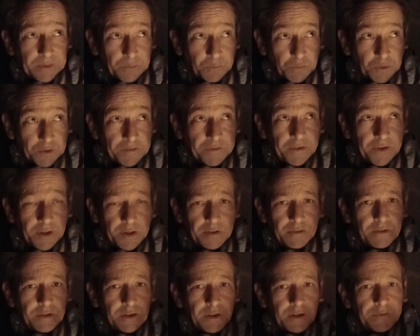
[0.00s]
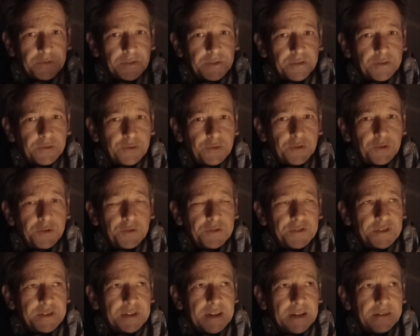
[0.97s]
were further along than the
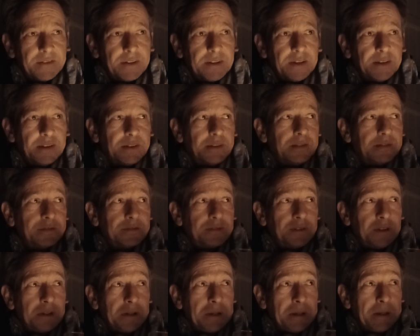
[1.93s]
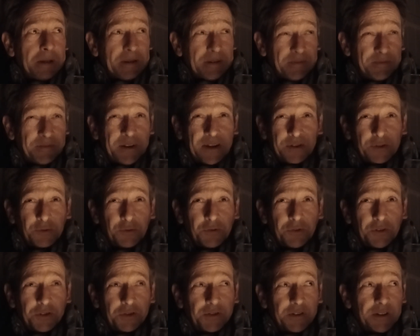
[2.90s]
hawthorns down here. In fact, all
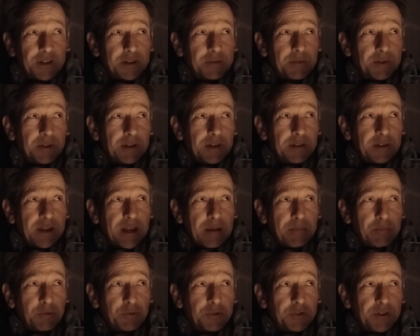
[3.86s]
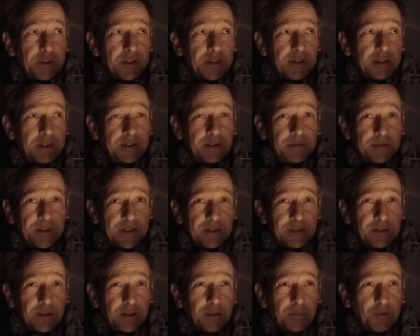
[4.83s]
the trees were. The apple trees, there's
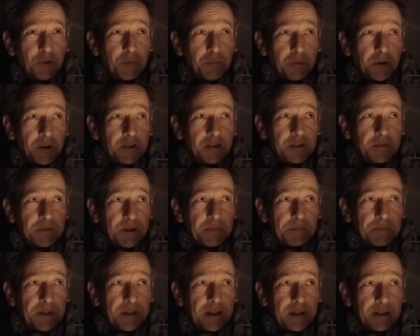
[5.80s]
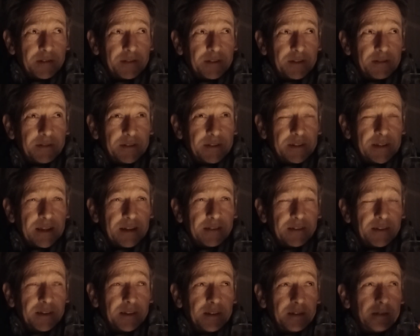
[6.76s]
a lot more blossom up there than there is down
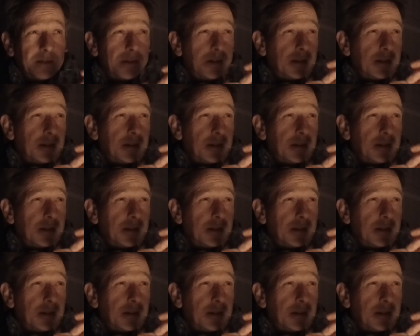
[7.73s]
here.